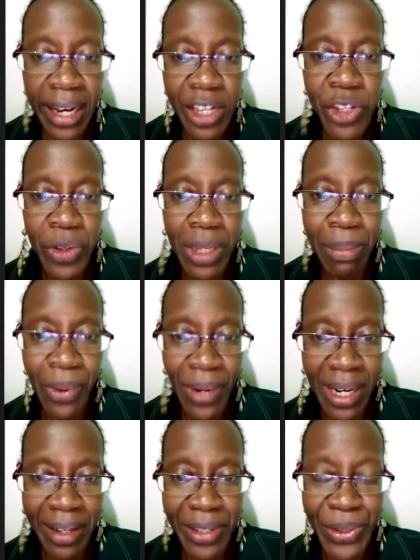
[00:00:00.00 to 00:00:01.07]
to keep
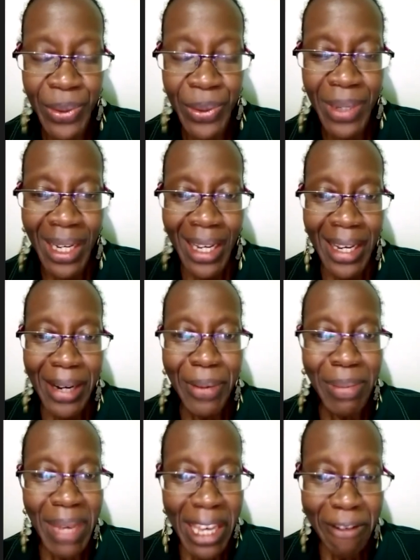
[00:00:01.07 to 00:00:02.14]
ordering. So we
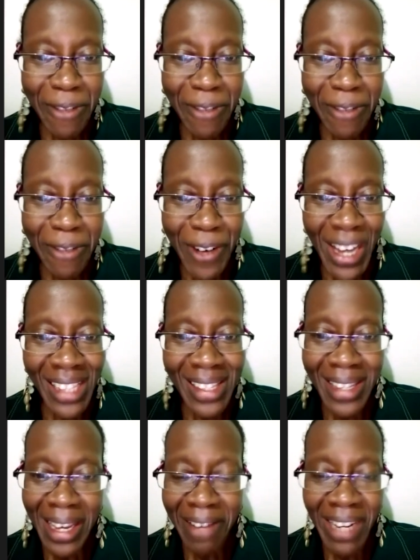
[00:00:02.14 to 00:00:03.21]
became friends. I
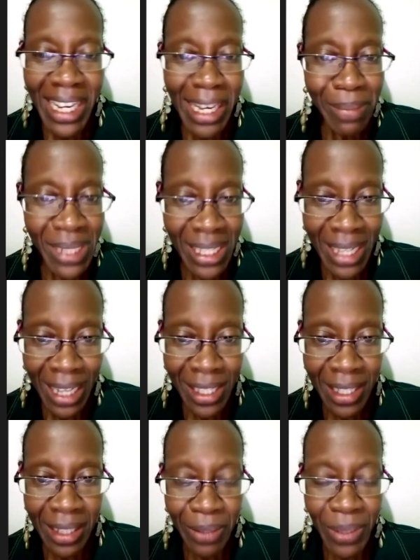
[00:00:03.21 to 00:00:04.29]
really kept in touch
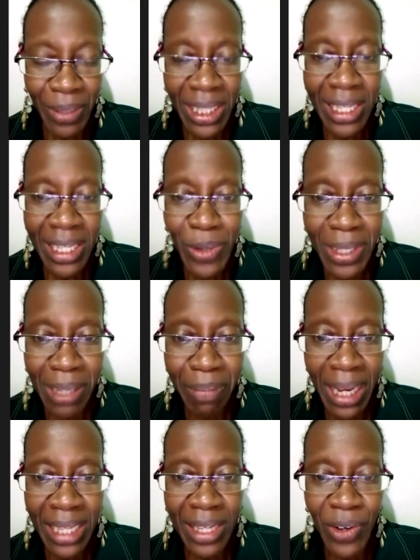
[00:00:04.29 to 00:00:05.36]
with these
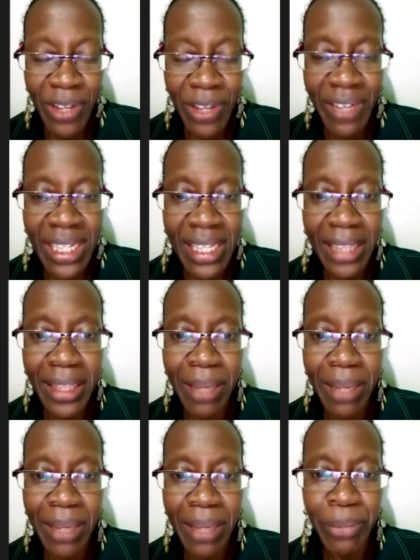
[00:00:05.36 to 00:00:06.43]
housekeepers. I would even send
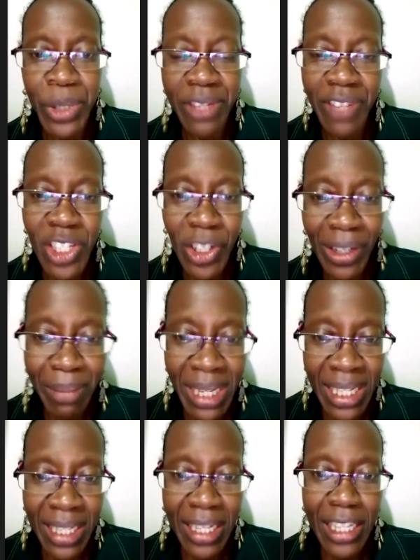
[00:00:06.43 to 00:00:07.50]
them motivational
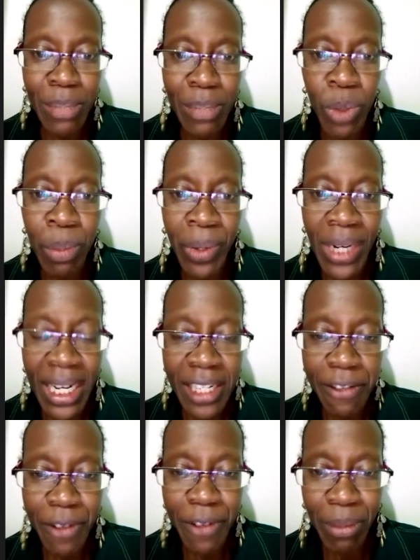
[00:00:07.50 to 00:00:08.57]
messages, more product
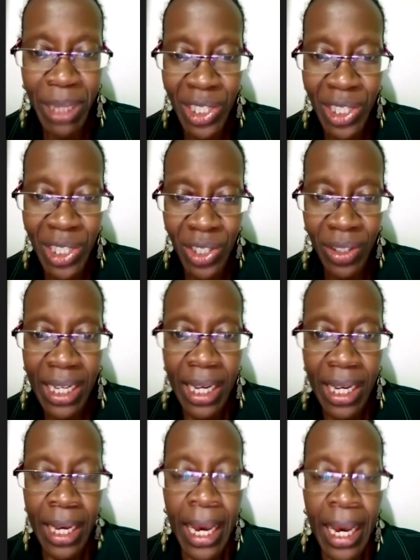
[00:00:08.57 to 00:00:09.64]
information.
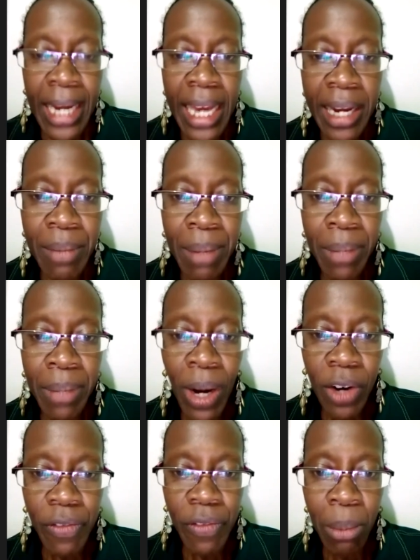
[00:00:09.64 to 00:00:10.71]
And I remember one
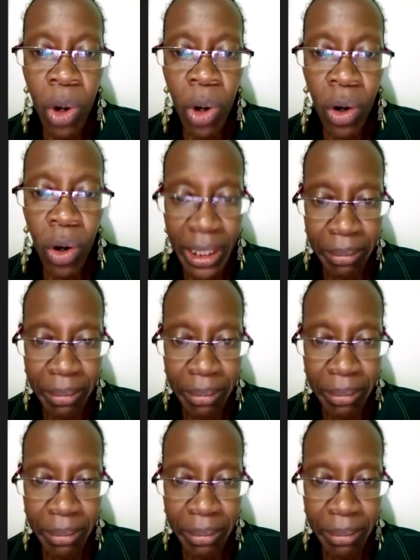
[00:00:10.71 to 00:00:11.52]
of them calling me